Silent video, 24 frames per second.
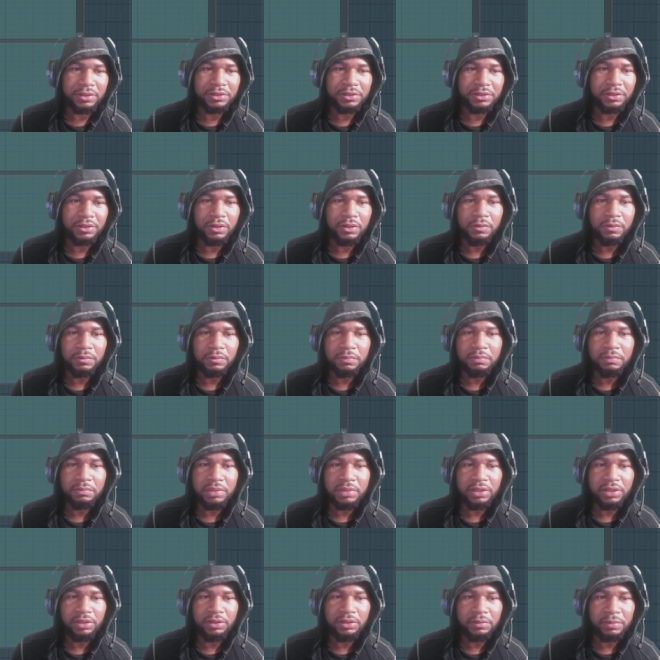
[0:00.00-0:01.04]
being a
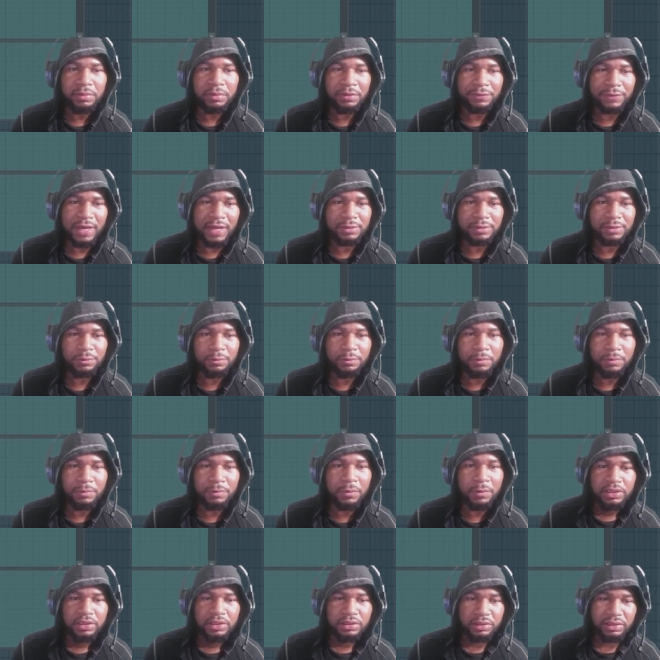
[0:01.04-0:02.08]
little bit fast with my work.